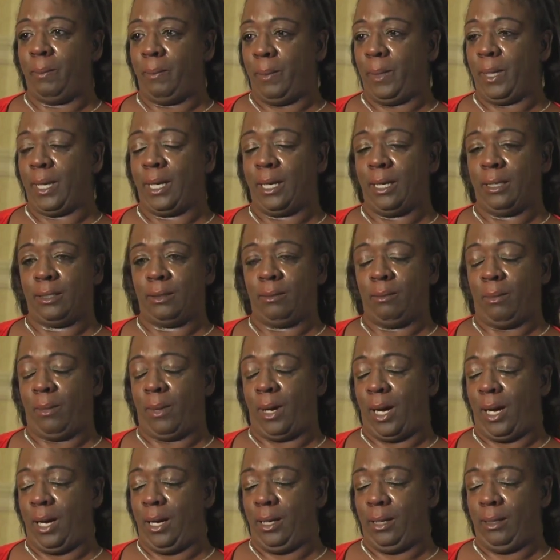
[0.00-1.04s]
because of
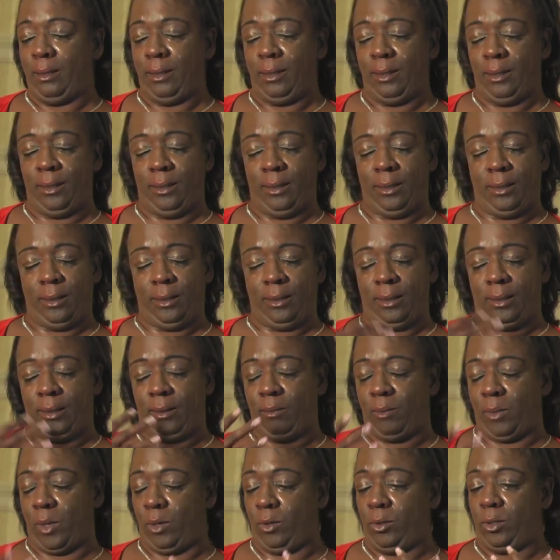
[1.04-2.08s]
my
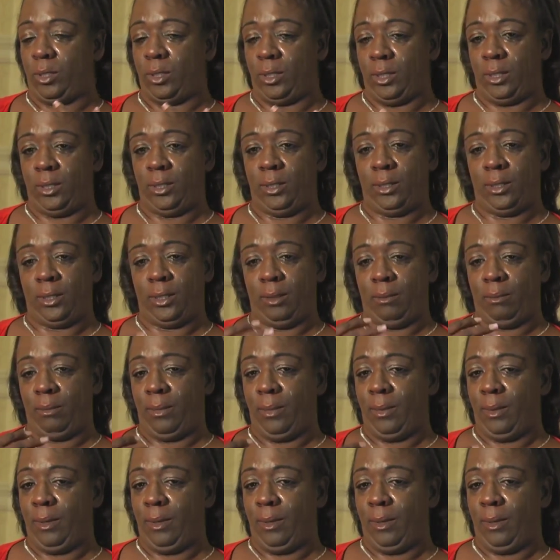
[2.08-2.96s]
emotions and